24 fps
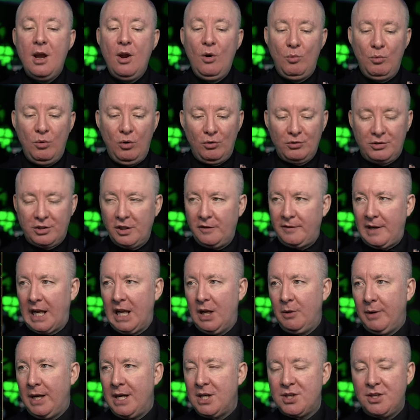We'll do the
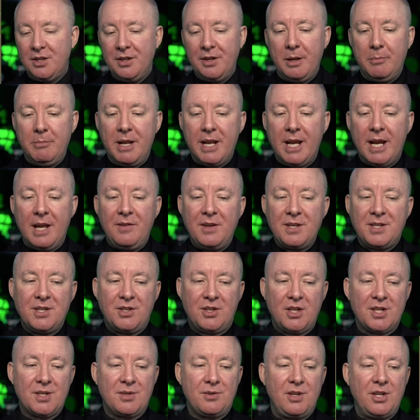valuation in a minute. This is
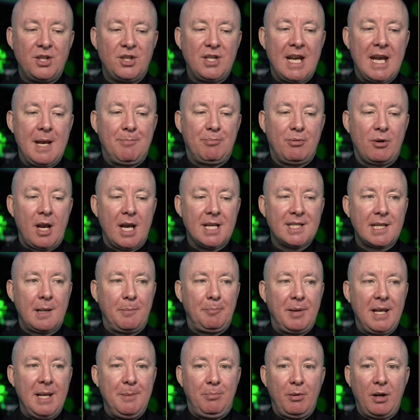just the share price
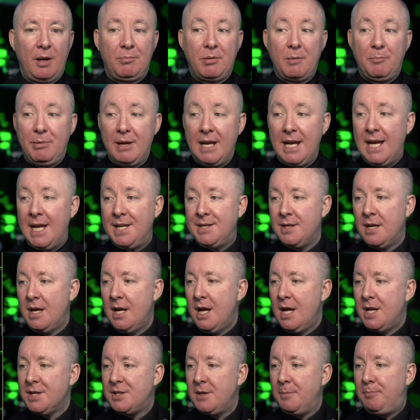that people are prepared
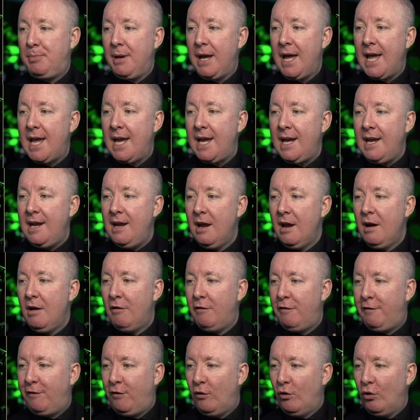to pay
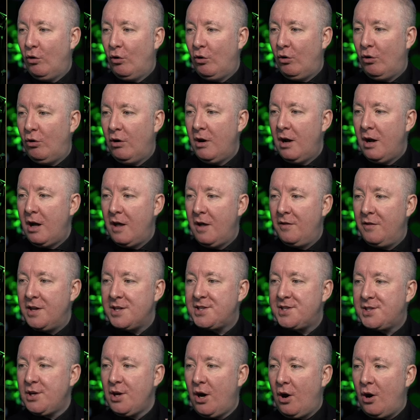for the
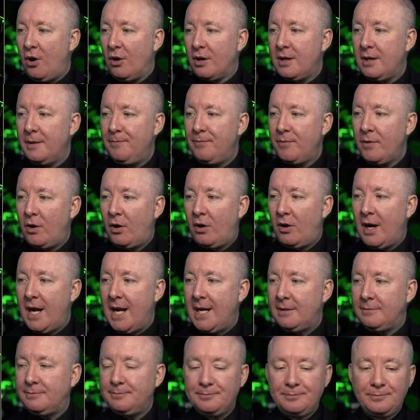stock. All
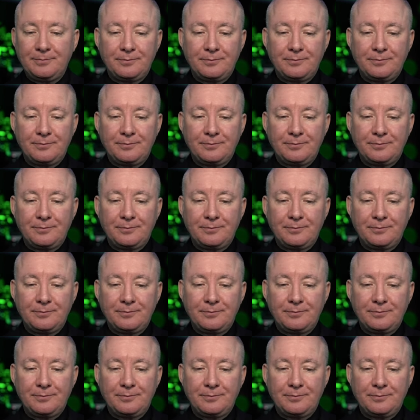right.